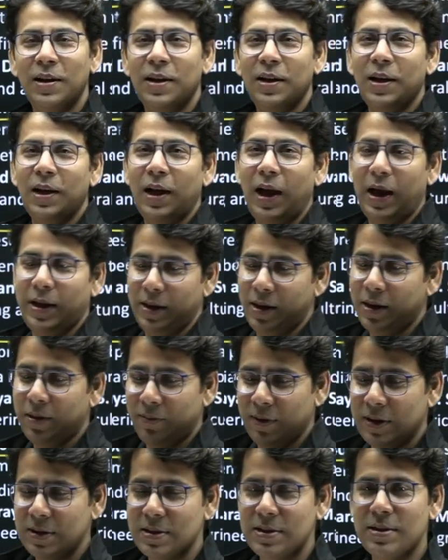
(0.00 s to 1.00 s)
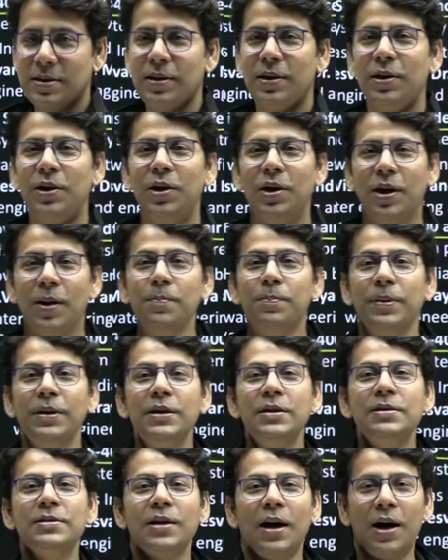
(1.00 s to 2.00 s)
and the defense
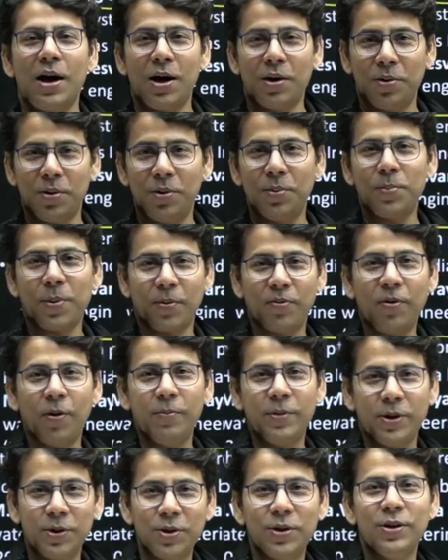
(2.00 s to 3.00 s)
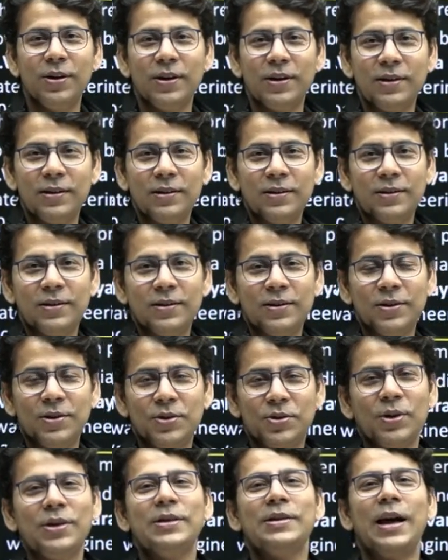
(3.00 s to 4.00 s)
companies are performing good.
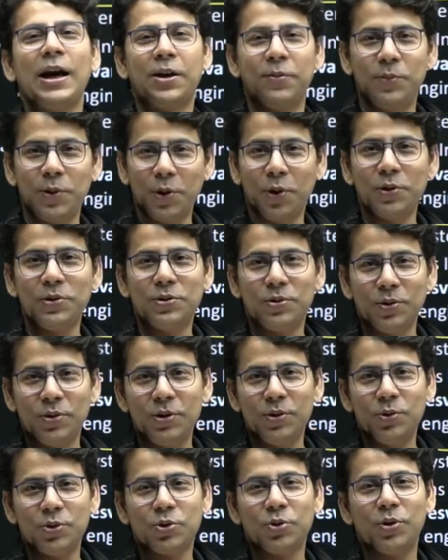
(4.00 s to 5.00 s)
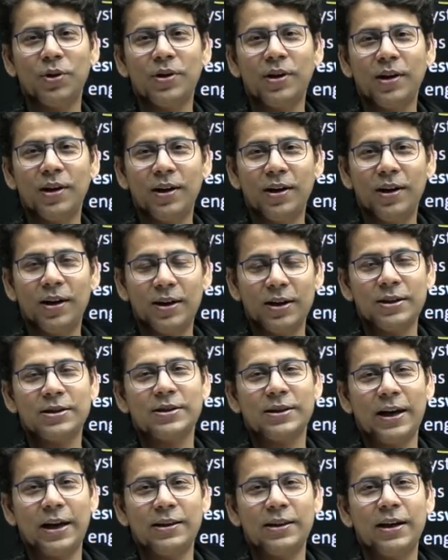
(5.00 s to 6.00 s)
So in that way also you should
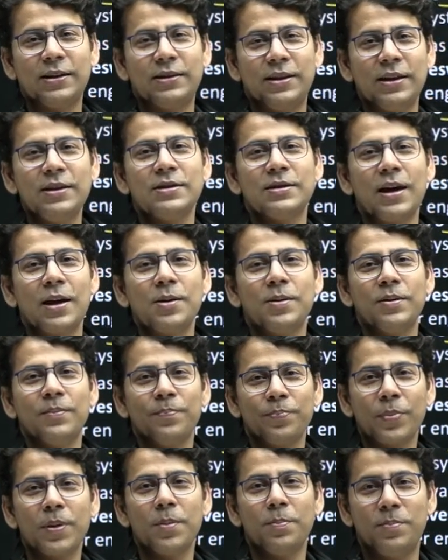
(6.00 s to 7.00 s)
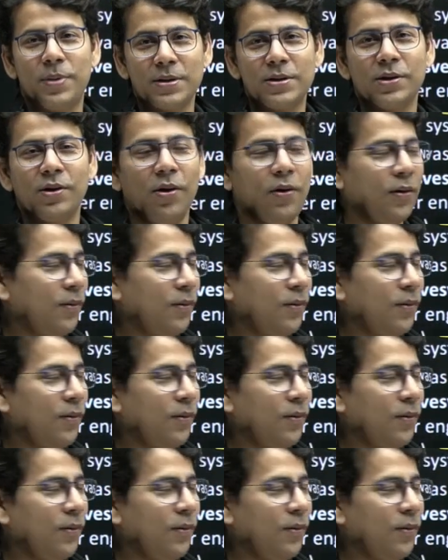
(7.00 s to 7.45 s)
understand that things are buzzing on,